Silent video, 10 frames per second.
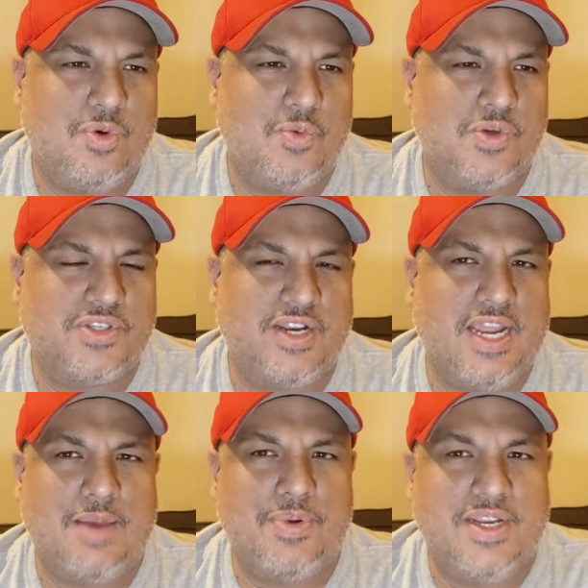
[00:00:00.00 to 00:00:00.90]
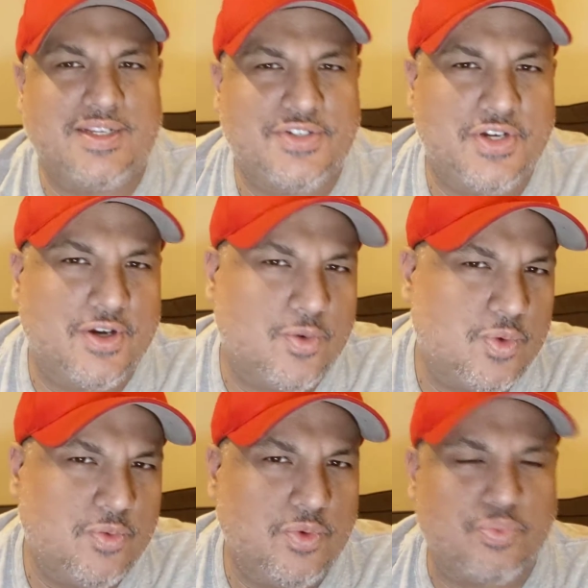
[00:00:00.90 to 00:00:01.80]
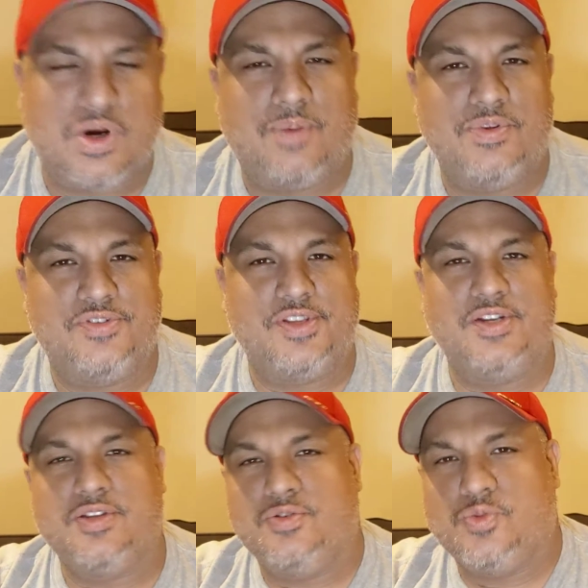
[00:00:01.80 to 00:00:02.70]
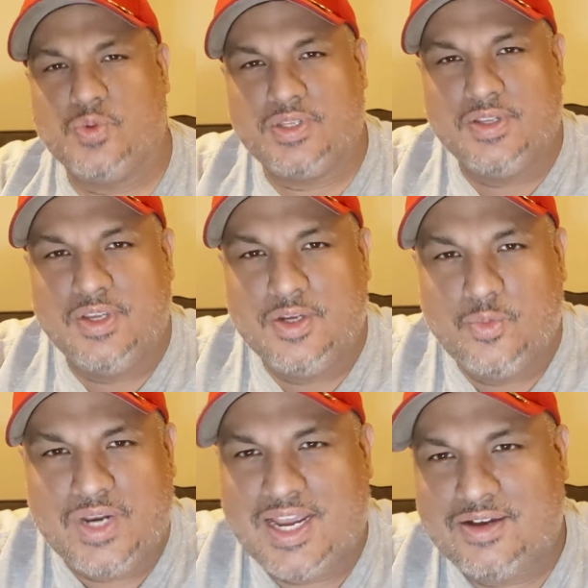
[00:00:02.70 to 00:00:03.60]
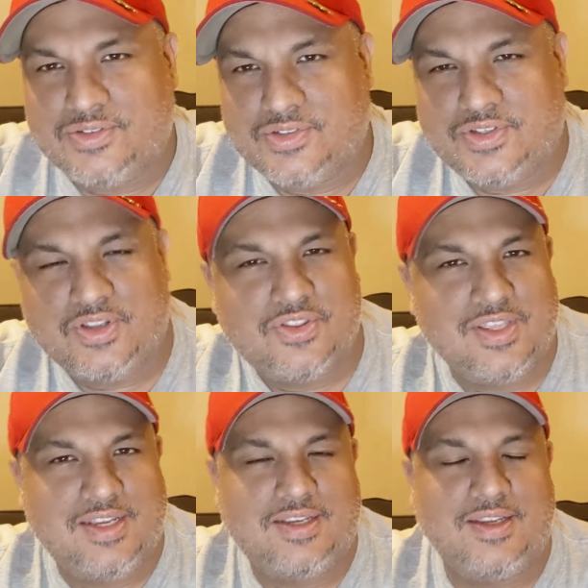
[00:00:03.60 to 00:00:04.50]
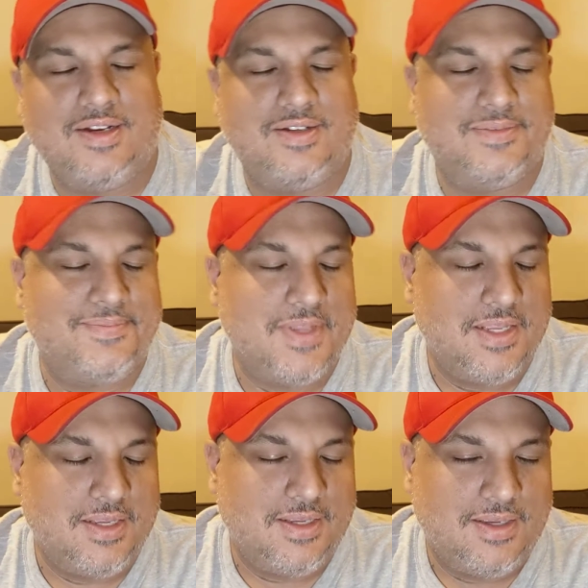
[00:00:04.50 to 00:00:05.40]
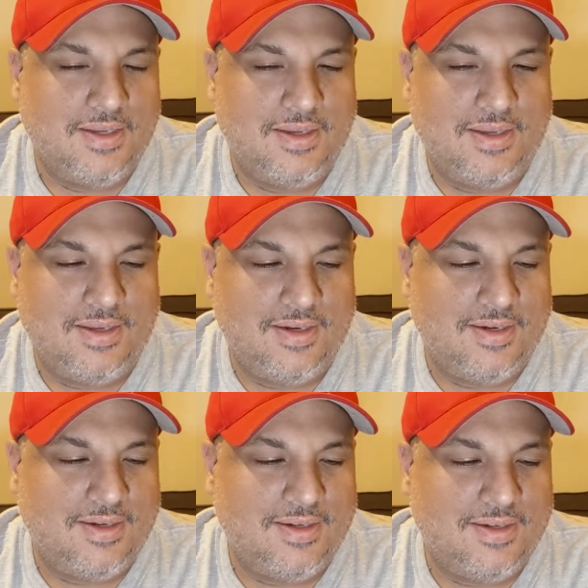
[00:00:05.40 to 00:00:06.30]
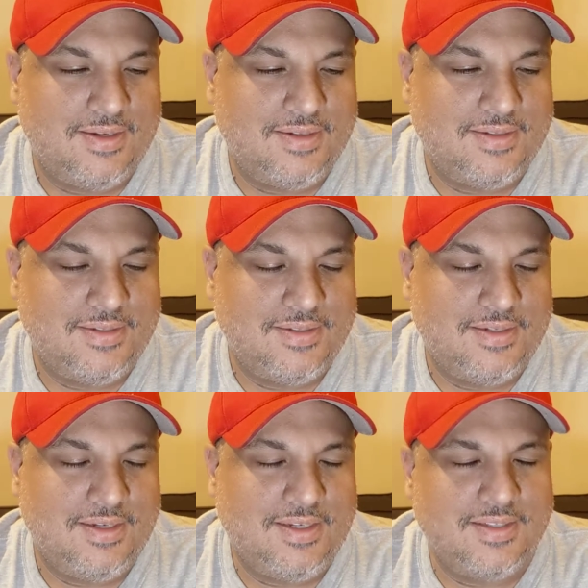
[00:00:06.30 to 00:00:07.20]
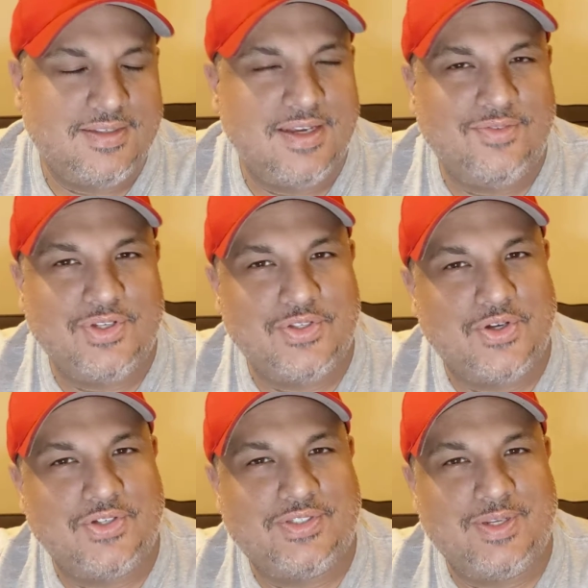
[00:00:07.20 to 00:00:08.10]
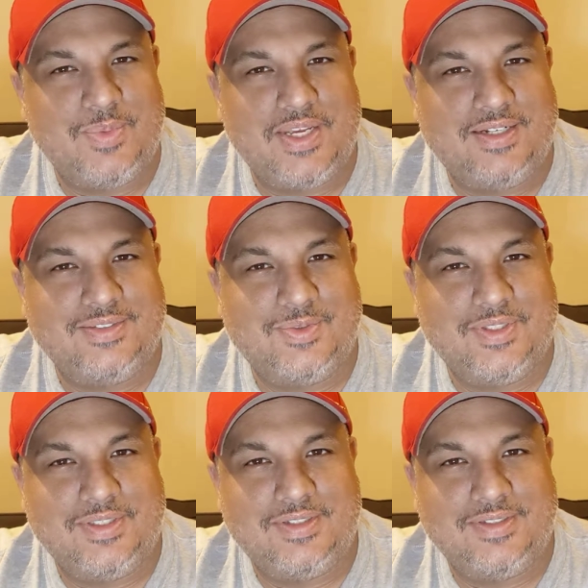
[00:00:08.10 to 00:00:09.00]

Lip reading: what's going to happen next year? What properties are going to use? What houses do you think? And it gets kind of exhausting, to be honest with